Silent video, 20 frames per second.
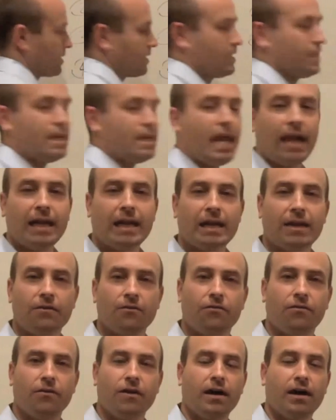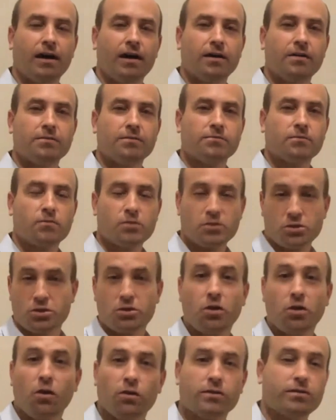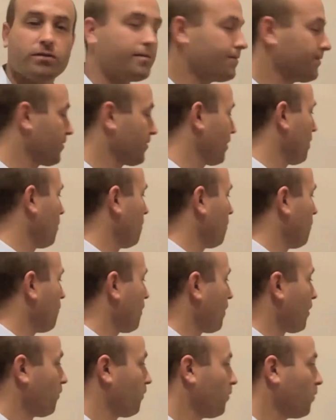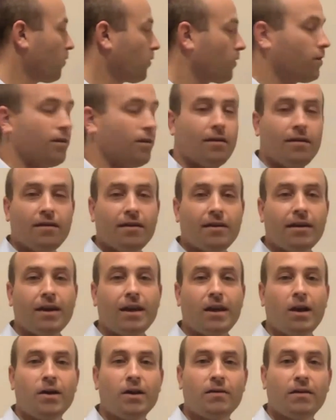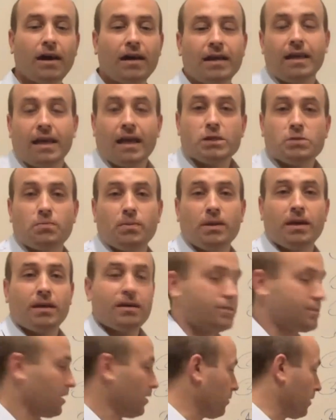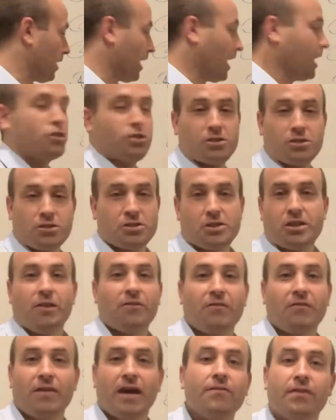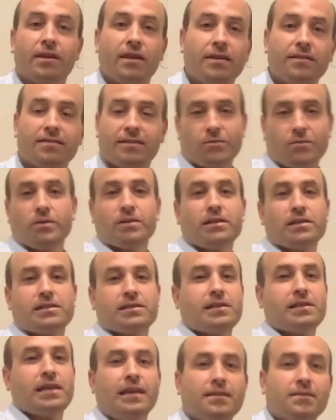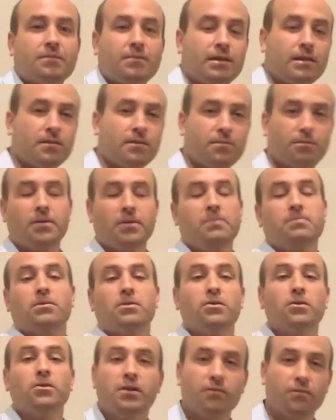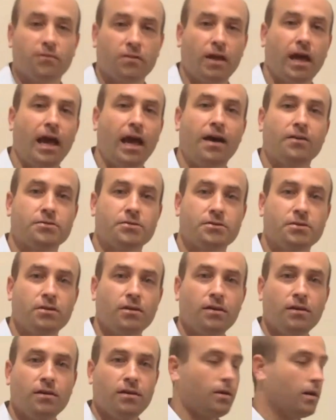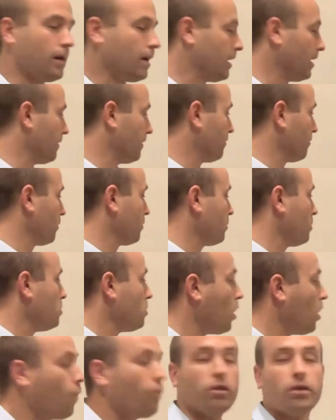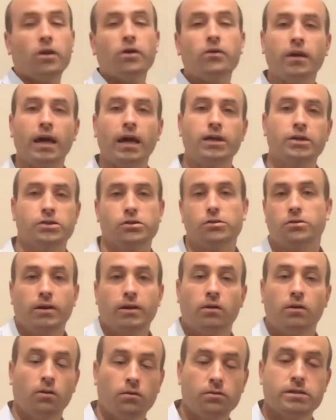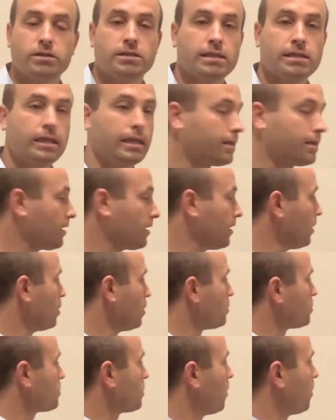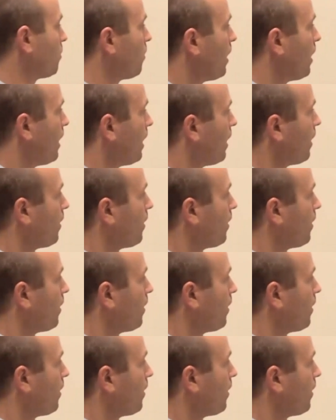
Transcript: has a negative result. So, therefore, I guess because location is self-evident in real estate. I mean, the people looking for the house would know the location or they'd go and see it. So,